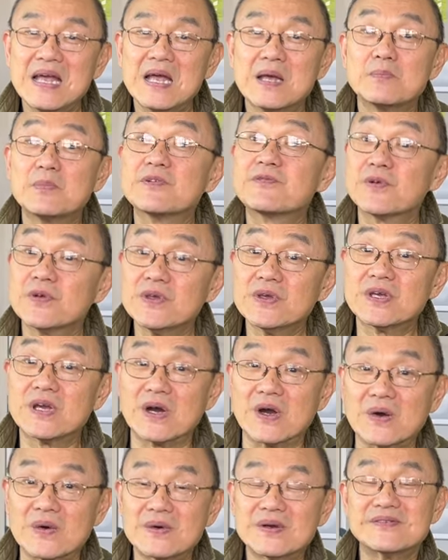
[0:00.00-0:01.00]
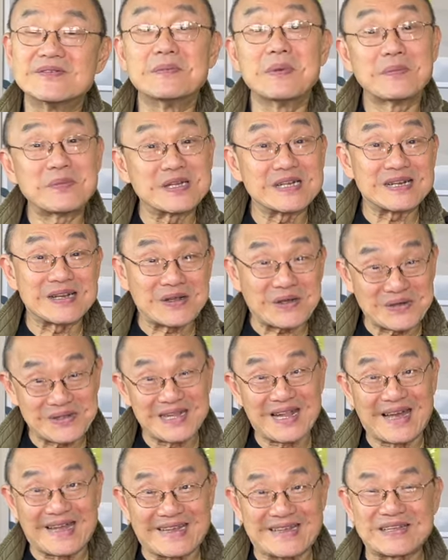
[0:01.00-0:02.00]
Before you go, remember to click on
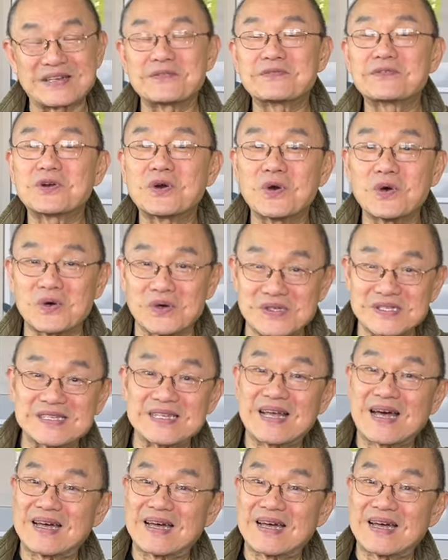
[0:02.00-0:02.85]
like, and of course,